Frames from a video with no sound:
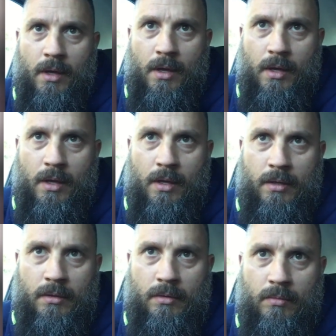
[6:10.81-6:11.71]

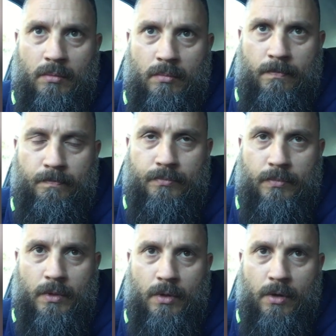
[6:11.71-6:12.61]
And
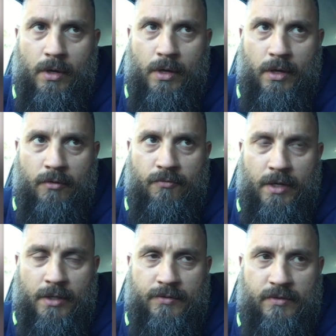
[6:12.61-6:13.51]
I
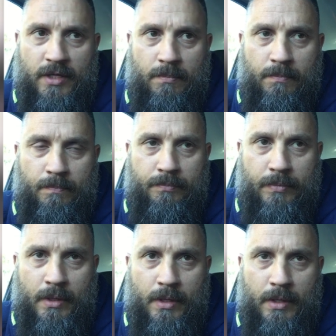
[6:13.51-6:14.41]
fell asleep,
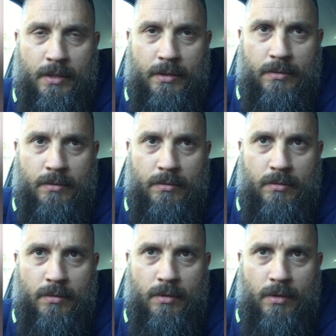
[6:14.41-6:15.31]
and
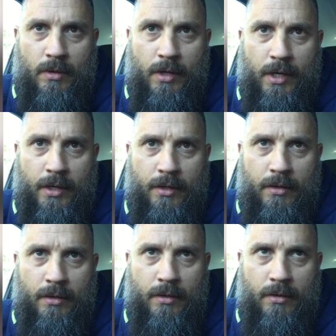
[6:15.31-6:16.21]
I had
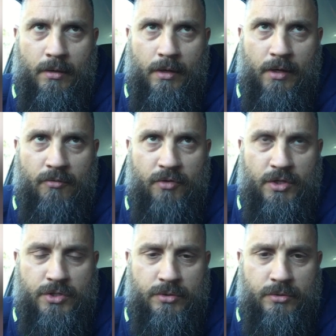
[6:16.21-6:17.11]
a
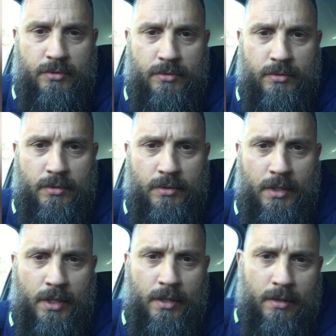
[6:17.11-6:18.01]
vision
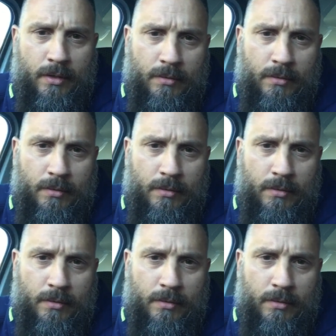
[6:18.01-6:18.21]
that